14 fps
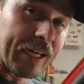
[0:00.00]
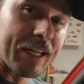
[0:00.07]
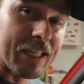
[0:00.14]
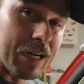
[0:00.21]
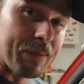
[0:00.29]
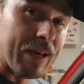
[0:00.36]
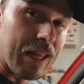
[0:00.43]
it's
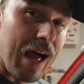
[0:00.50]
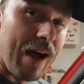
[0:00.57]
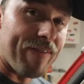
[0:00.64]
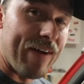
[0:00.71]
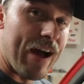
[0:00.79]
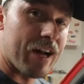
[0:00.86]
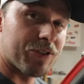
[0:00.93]
going to be a
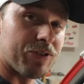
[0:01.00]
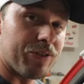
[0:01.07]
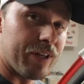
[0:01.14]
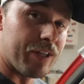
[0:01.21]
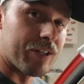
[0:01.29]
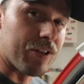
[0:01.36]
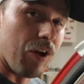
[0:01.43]
lot faster than
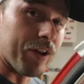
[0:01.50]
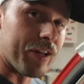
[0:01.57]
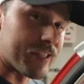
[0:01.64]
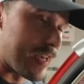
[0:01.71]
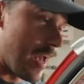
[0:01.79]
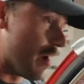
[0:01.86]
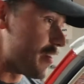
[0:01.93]
installing a
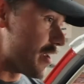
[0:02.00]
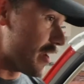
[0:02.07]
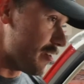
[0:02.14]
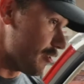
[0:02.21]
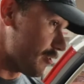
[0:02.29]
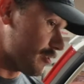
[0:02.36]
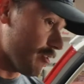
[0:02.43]
sound
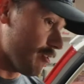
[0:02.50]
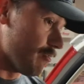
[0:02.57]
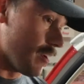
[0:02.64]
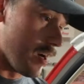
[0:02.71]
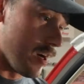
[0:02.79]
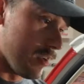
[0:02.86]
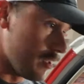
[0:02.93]
deadener,
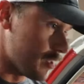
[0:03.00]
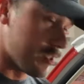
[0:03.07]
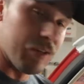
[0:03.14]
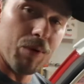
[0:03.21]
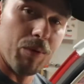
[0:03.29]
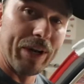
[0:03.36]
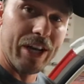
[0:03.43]
so let's see
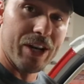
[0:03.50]
what we can